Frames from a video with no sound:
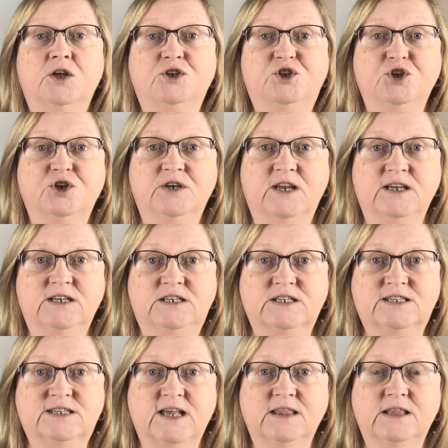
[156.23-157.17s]
Do you need to
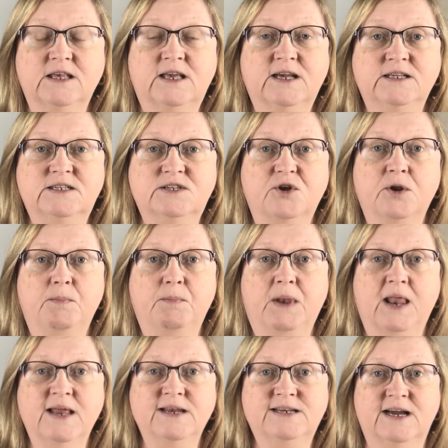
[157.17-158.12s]
send the kids on a
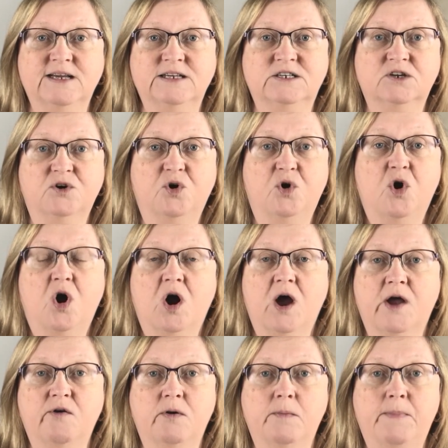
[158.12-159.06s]
play date or
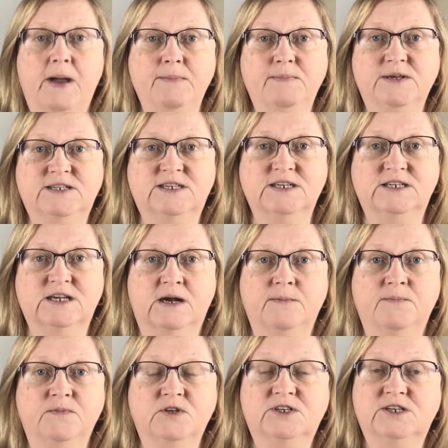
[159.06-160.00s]
hire a babysitter
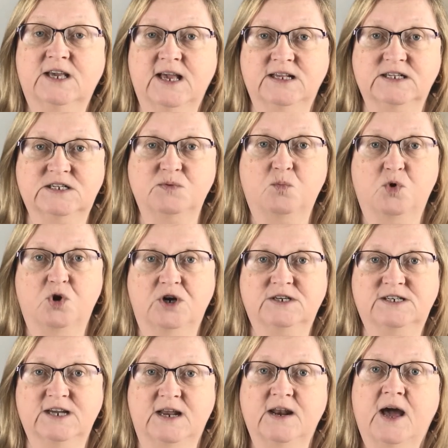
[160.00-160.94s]
to get some
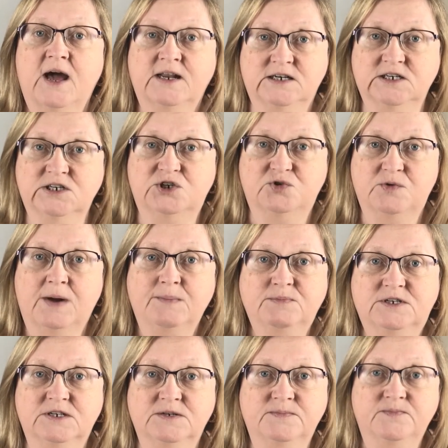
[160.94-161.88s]
work done
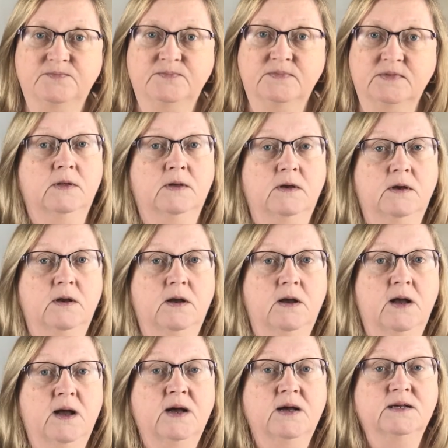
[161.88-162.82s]
uninterrupted?
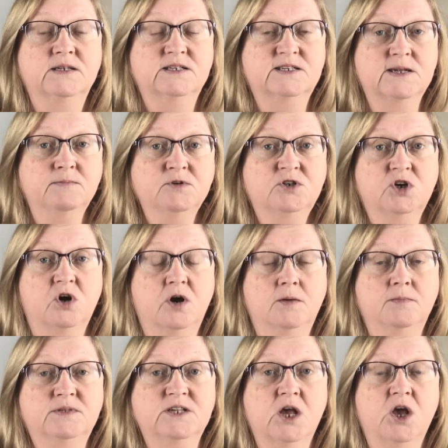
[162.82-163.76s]

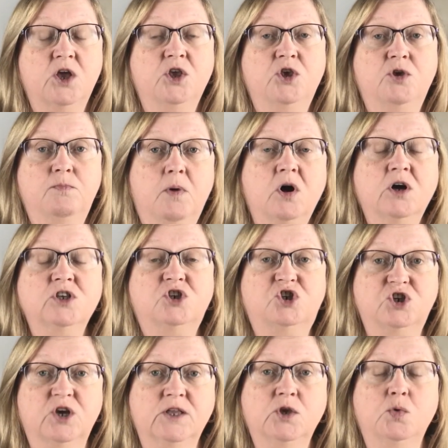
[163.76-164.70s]
Sometimes you might
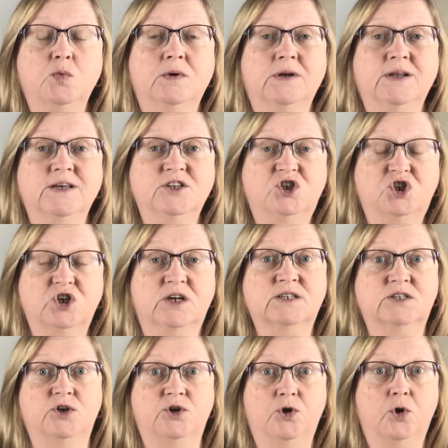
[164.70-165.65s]
genuinely
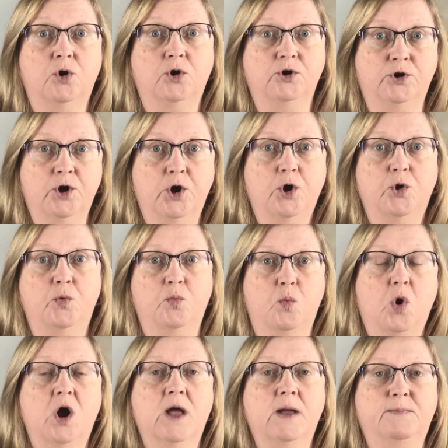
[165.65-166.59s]
just not know
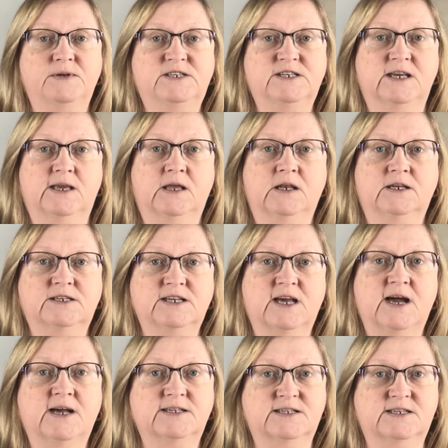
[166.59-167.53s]
why a particular
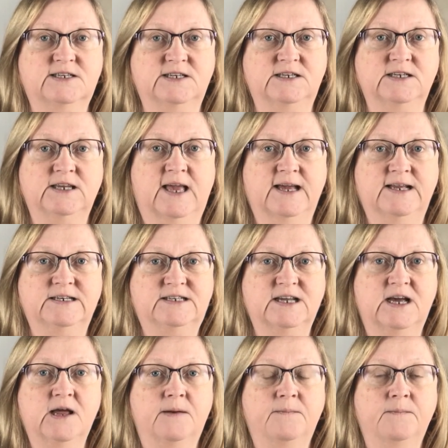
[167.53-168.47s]
task didn't get
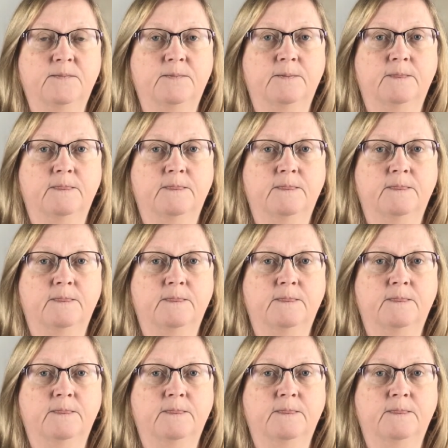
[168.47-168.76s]
done.